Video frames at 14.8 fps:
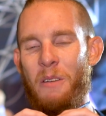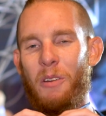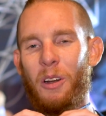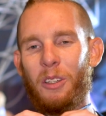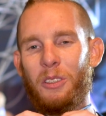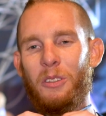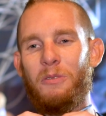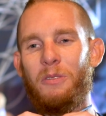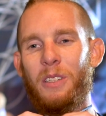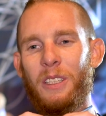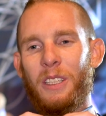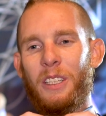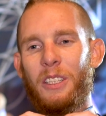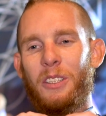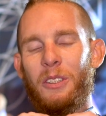But also
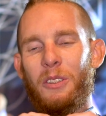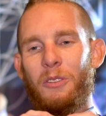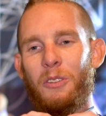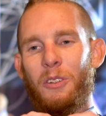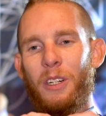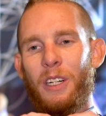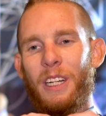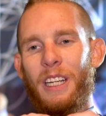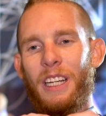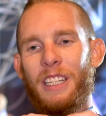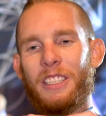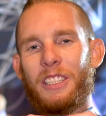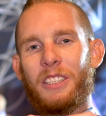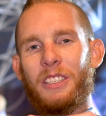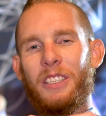feel into what
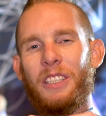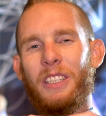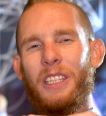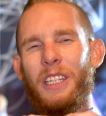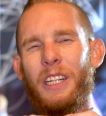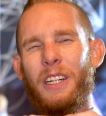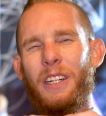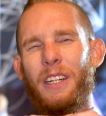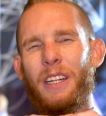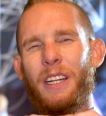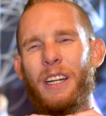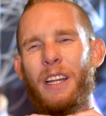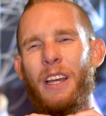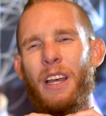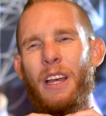it's
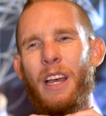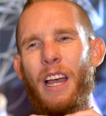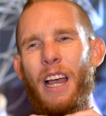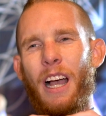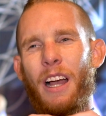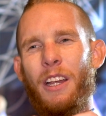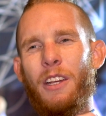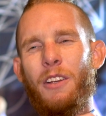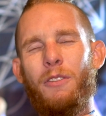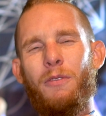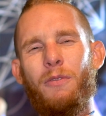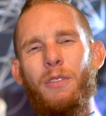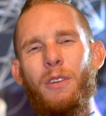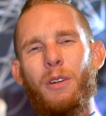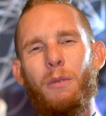clearing, how you
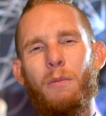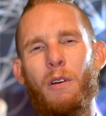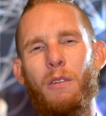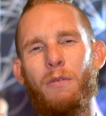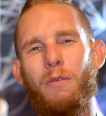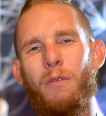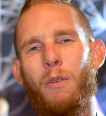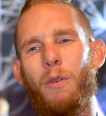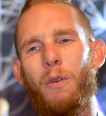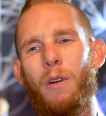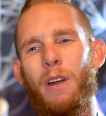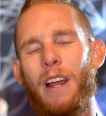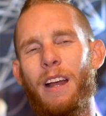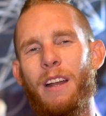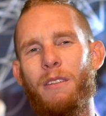feel before
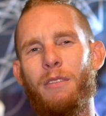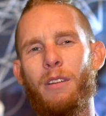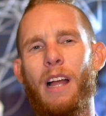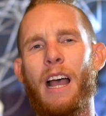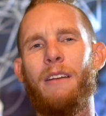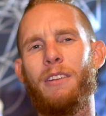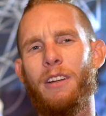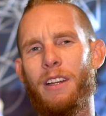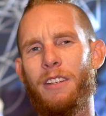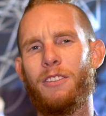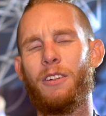and how you feel after it.